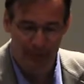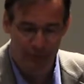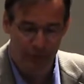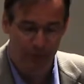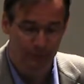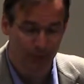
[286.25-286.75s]

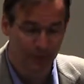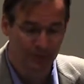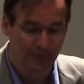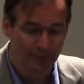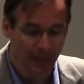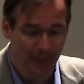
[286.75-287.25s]
So most
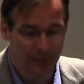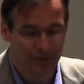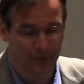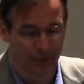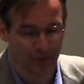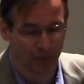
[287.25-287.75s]

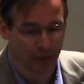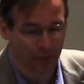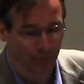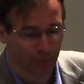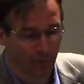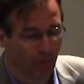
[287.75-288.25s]
simulations are currently
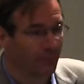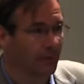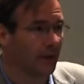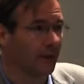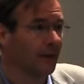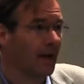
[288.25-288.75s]
performed
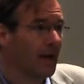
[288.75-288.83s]
on